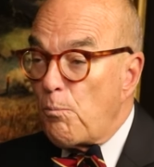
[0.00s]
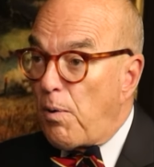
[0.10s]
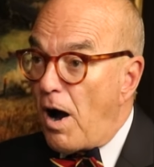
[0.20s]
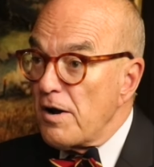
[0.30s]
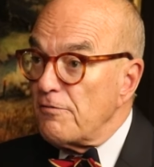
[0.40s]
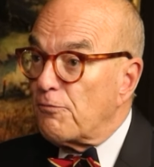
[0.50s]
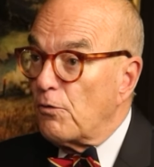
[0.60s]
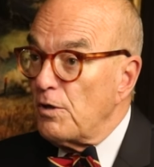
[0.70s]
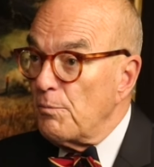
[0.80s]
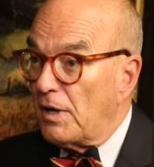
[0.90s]
party
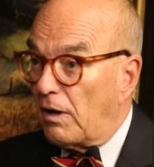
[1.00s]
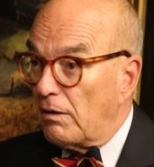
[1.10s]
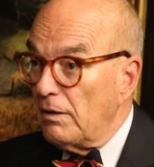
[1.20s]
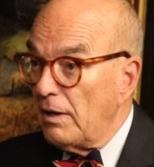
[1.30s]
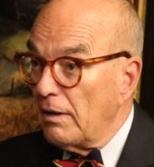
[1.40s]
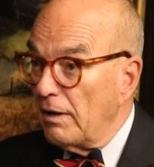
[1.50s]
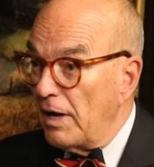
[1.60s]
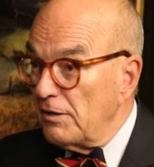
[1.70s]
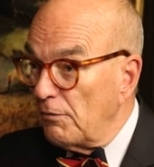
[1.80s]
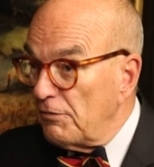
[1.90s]
for the middle.
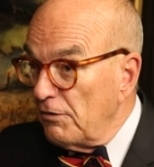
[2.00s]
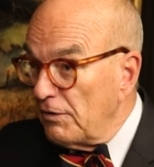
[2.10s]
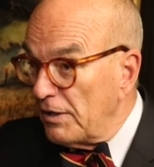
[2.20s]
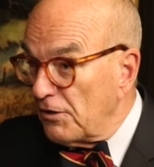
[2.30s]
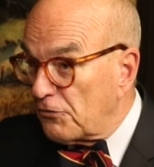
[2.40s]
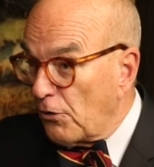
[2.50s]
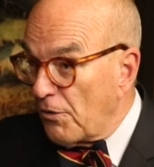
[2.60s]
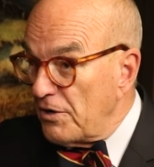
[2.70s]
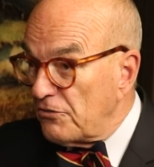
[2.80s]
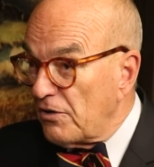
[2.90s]
And the
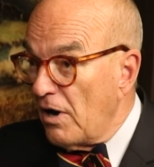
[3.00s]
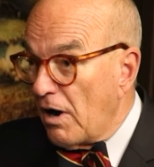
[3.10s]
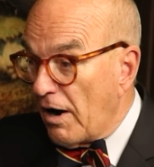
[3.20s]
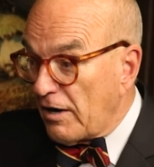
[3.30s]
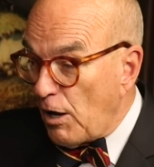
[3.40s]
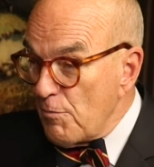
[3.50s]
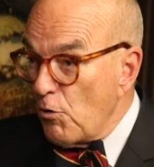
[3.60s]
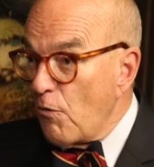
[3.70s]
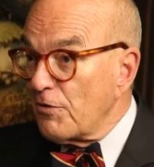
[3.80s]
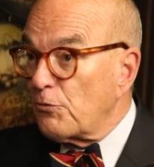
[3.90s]
Tories are coming
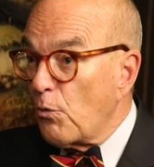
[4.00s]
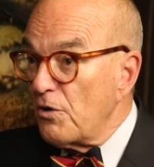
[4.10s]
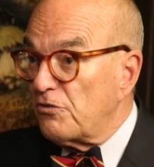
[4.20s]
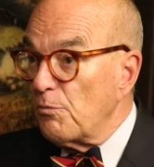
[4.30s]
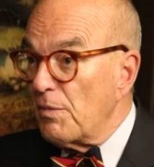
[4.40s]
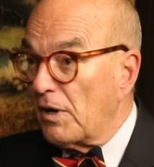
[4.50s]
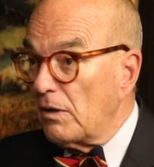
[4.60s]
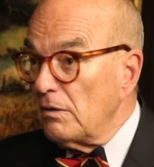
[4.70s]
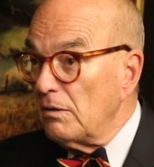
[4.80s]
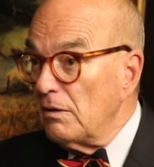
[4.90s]
over towards the
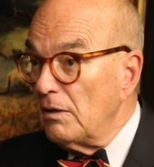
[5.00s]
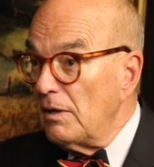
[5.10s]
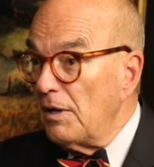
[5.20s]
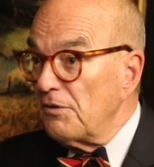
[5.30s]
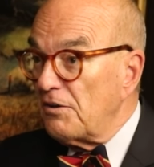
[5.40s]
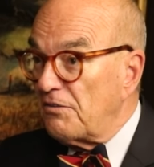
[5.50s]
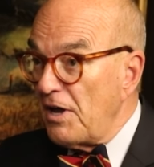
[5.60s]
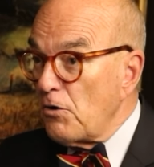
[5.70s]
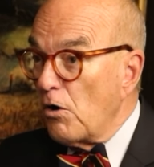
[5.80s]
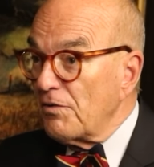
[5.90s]
middle to
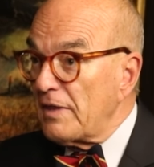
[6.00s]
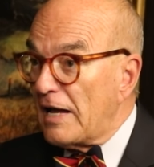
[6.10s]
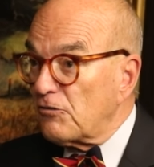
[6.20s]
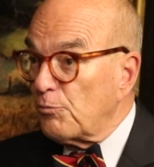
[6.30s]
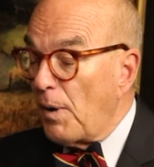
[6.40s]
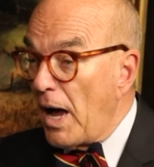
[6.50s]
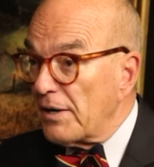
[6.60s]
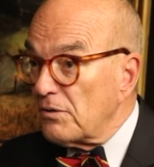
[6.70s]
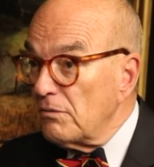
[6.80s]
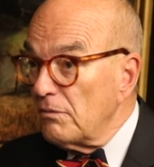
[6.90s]
take over that spot.